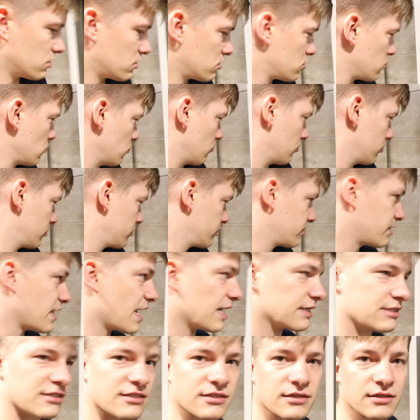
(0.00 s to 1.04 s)
Cool,
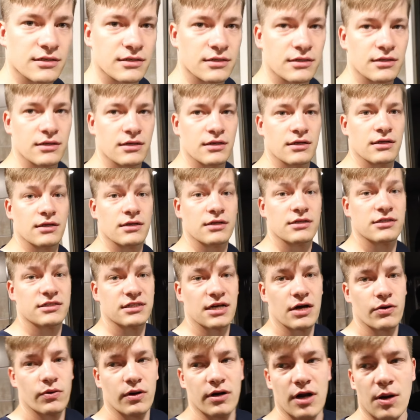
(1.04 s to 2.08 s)
that's
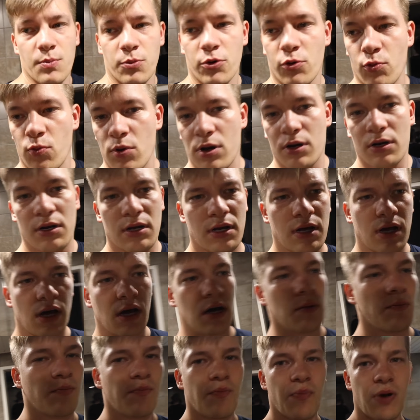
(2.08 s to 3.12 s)
sauna number 1,
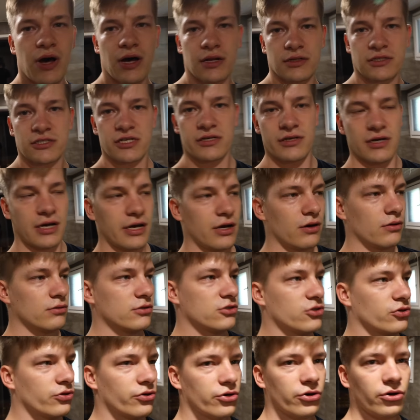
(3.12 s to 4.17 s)
but I
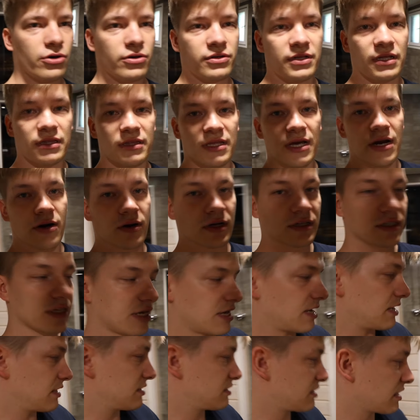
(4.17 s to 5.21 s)
also heard that there is
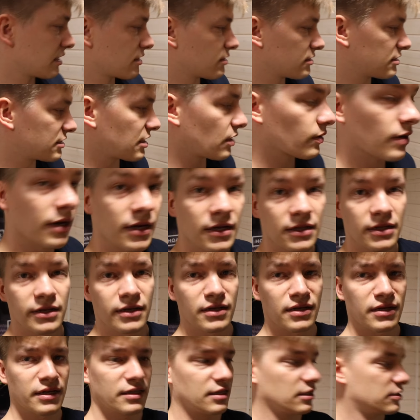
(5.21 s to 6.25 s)
a second
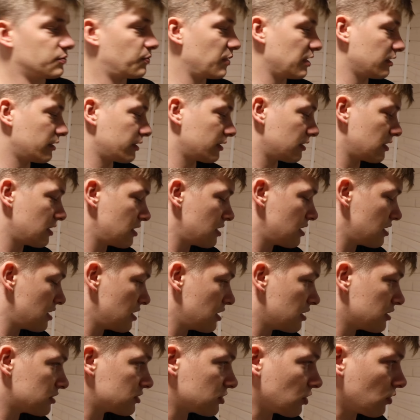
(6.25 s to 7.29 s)
sauna in this building,
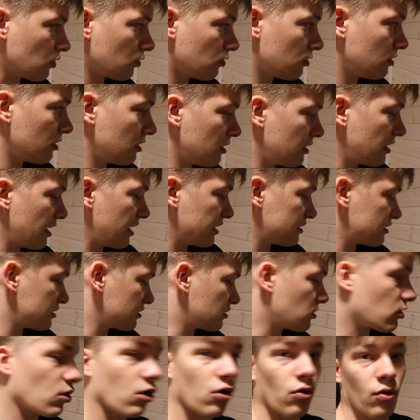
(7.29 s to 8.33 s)
so let's
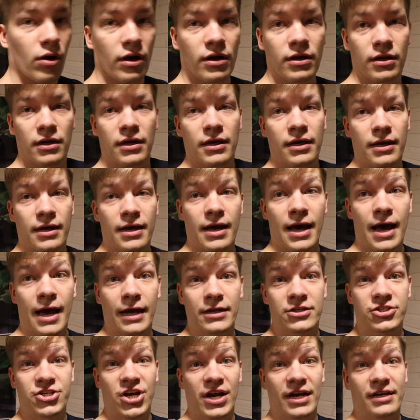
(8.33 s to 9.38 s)
go
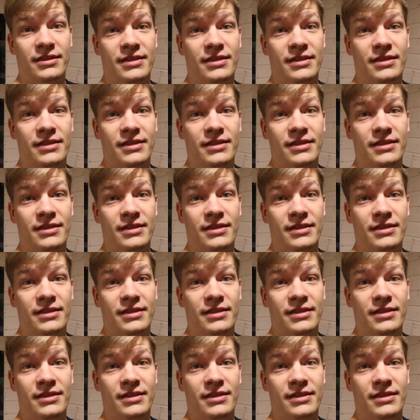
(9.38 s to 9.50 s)
and check